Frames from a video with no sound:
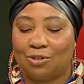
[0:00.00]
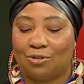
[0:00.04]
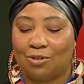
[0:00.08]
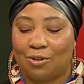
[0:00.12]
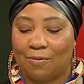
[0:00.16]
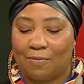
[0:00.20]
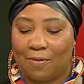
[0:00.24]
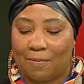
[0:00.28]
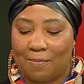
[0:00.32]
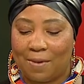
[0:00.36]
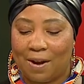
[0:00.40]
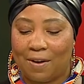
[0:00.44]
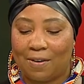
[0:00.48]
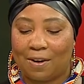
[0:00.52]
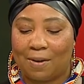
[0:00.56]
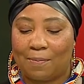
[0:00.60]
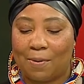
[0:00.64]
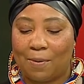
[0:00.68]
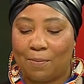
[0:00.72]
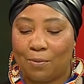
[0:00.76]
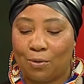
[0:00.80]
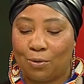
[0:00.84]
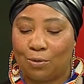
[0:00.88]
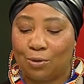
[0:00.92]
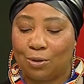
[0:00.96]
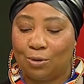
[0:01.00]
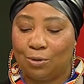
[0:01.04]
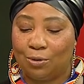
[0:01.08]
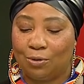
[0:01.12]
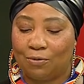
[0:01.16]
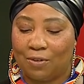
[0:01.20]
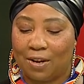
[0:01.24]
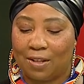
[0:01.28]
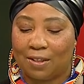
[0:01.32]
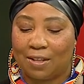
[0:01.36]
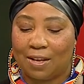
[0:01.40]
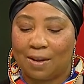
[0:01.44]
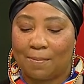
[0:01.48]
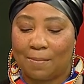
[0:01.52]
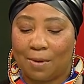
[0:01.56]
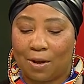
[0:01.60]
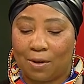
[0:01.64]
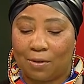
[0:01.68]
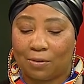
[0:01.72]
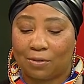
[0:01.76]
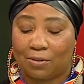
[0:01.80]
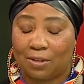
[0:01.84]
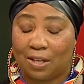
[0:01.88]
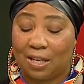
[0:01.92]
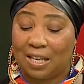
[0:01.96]
of America, people who do run their mouths
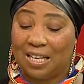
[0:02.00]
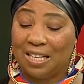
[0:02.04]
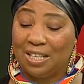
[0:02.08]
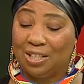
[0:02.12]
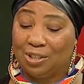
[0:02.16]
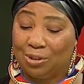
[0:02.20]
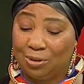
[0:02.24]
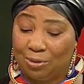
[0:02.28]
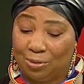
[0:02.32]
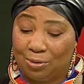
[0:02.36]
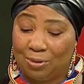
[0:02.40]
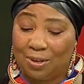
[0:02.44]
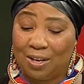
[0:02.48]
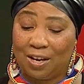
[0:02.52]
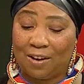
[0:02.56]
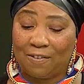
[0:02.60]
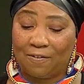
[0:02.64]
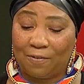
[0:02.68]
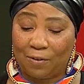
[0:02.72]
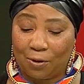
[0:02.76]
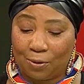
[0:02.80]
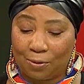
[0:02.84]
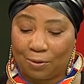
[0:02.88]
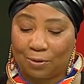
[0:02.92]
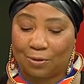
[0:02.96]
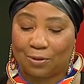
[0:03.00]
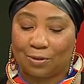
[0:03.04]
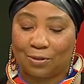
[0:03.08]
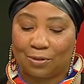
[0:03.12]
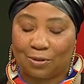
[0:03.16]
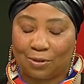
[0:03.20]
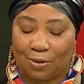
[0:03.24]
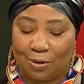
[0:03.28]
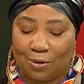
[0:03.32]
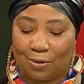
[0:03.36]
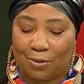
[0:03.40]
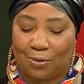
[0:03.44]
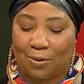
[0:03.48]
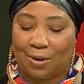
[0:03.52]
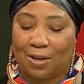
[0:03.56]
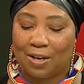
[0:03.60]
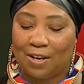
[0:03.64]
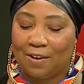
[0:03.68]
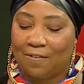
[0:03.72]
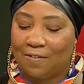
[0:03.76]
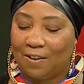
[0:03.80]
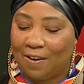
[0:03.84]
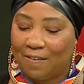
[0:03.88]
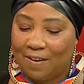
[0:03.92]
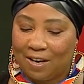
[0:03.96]
do get votes. So
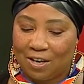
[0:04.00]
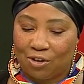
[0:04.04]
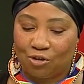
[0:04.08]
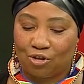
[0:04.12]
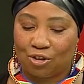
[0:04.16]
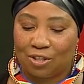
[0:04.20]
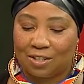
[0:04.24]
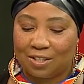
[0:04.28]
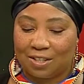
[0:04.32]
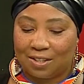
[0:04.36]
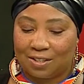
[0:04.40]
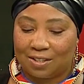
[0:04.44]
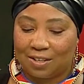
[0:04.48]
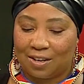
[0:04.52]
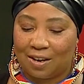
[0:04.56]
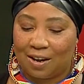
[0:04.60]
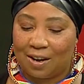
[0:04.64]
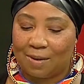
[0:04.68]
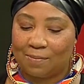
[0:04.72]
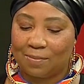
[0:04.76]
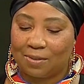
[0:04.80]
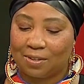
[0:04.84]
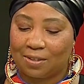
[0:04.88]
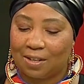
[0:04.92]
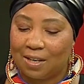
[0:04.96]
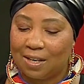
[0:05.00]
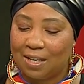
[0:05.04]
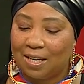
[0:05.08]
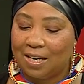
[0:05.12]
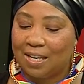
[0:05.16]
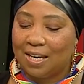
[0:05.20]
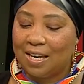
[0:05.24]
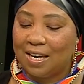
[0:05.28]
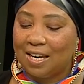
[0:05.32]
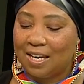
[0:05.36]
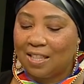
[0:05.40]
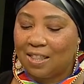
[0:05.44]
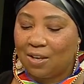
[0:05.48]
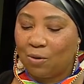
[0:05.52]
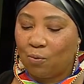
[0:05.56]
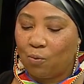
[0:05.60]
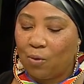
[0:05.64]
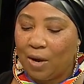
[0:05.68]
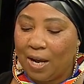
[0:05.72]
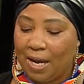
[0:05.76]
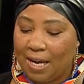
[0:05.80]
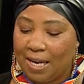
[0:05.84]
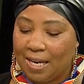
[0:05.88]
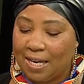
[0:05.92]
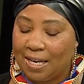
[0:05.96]
very interesting times. Either
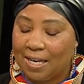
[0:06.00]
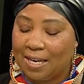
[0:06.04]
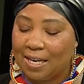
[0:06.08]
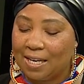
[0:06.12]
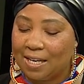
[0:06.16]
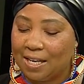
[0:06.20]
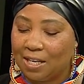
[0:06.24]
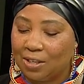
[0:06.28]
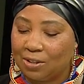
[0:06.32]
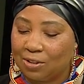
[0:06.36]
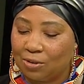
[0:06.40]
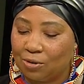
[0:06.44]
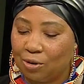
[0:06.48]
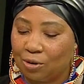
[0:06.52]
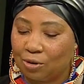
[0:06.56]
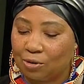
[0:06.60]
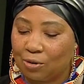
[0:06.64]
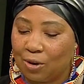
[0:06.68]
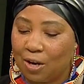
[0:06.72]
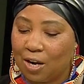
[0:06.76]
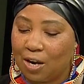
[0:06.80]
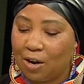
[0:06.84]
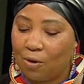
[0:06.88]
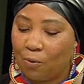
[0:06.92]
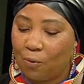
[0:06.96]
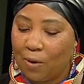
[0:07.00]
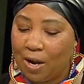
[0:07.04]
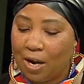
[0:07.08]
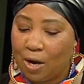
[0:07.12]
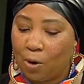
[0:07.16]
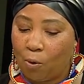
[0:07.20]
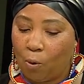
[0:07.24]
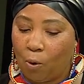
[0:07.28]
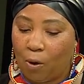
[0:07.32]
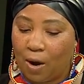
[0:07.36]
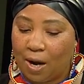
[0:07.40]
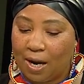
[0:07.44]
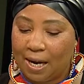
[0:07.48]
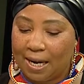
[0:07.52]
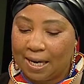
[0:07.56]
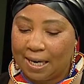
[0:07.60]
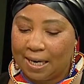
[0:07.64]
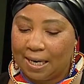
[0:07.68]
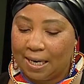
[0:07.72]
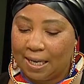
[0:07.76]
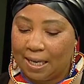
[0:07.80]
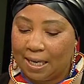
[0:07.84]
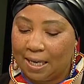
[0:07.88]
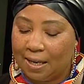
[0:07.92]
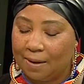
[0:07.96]
way, he's not going away
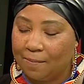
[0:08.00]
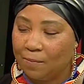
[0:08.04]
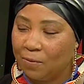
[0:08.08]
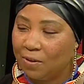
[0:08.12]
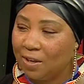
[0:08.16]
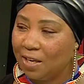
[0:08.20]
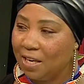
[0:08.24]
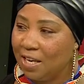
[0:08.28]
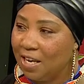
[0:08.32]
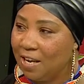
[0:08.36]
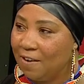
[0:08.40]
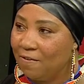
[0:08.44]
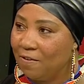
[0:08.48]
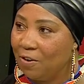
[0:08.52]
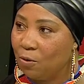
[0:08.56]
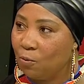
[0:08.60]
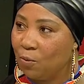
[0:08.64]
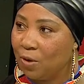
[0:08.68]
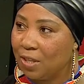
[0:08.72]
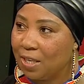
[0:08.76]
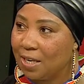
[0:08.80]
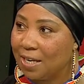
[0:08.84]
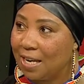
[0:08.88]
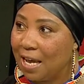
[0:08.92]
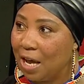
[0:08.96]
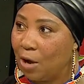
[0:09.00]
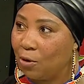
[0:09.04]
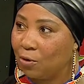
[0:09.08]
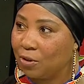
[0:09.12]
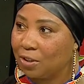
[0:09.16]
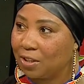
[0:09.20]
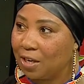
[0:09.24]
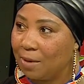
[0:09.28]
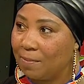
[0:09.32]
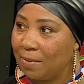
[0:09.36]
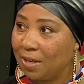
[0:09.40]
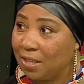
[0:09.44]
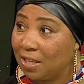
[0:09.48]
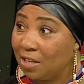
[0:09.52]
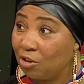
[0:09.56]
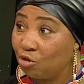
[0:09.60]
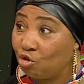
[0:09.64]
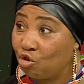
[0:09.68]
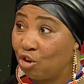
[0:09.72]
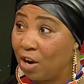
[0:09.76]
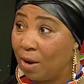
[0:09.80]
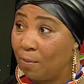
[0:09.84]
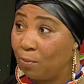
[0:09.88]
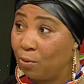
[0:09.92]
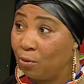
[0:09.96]
quietly. Even with an outcome, I think
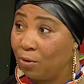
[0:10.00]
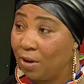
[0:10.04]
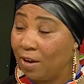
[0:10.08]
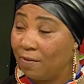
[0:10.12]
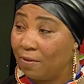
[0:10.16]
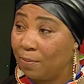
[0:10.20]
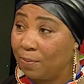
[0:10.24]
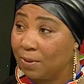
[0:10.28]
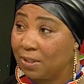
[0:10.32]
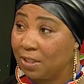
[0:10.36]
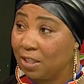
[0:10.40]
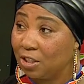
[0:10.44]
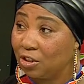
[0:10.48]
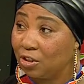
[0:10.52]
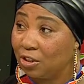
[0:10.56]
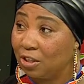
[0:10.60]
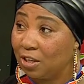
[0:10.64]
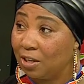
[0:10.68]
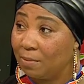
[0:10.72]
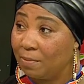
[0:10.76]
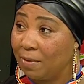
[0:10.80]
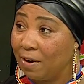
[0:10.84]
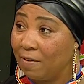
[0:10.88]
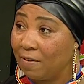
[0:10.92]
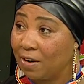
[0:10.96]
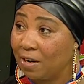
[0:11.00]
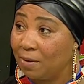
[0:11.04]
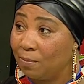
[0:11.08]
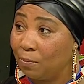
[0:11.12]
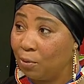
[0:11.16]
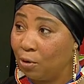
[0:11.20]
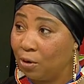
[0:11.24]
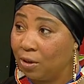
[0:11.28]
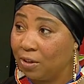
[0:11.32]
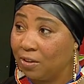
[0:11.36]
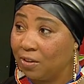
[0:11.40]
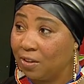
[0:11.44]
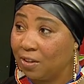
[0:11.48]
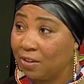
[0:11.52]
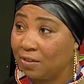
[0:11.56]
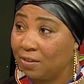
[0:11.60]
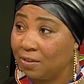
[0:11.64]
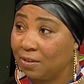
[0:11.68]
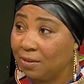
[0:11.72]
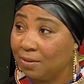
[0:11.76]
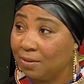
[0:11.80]
Trump will have a position in American politics.